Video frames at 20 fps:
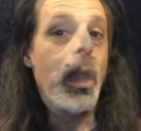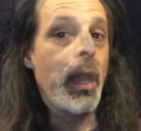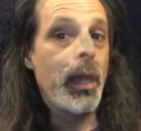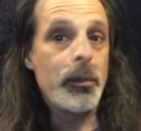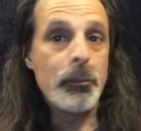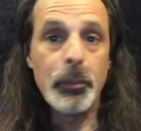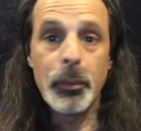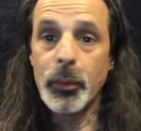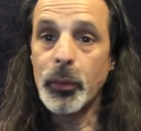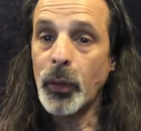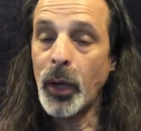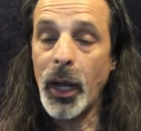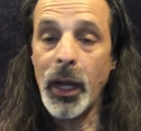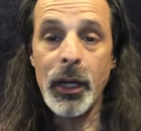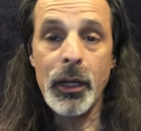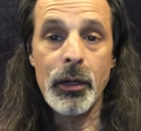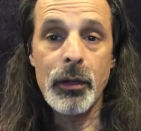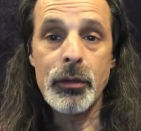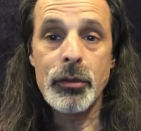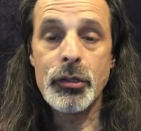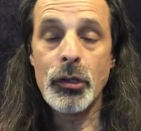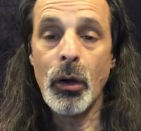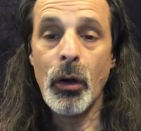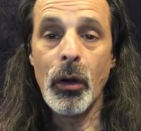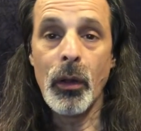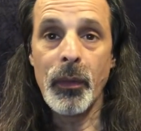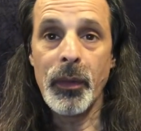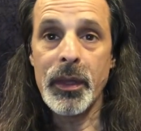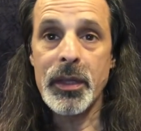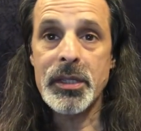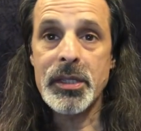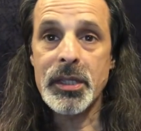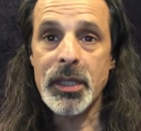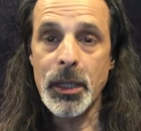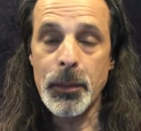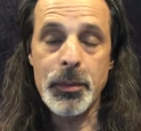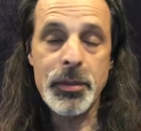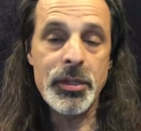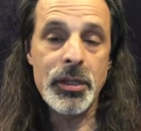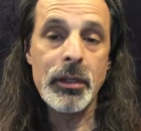And prior to all this,
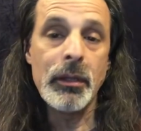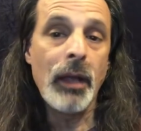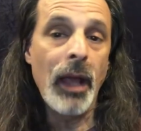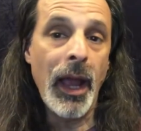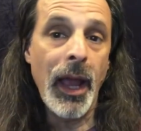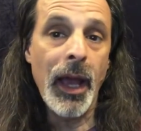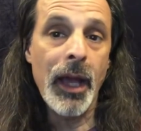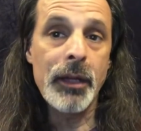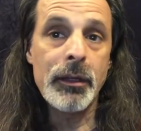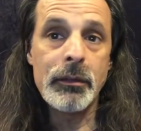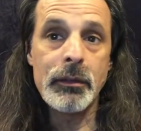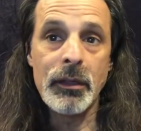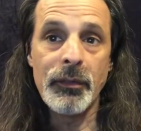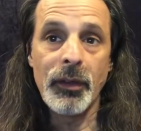Gibson had